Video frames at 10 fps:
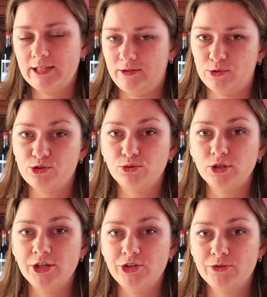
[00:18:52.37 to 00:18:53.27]
and it was too
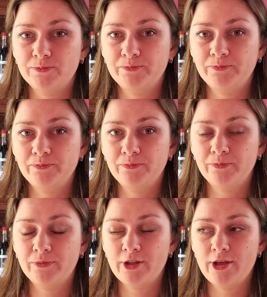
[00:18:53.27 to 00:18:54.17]
large.
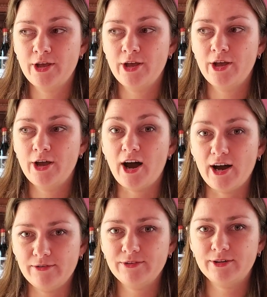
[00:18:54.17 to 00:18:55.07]

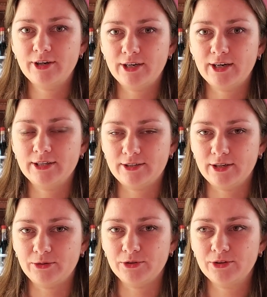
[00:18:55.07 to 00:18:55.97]
After I cut it
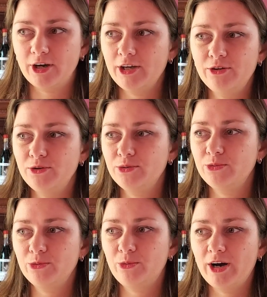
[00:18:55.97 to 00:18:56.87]
out, I don't
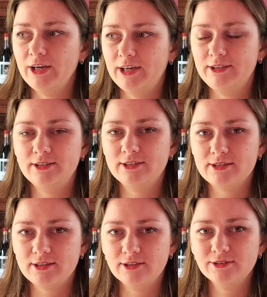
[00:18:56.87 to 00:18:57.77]
know why I didn't
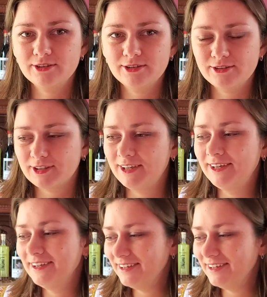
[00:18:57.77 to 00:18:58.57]
think. Okay.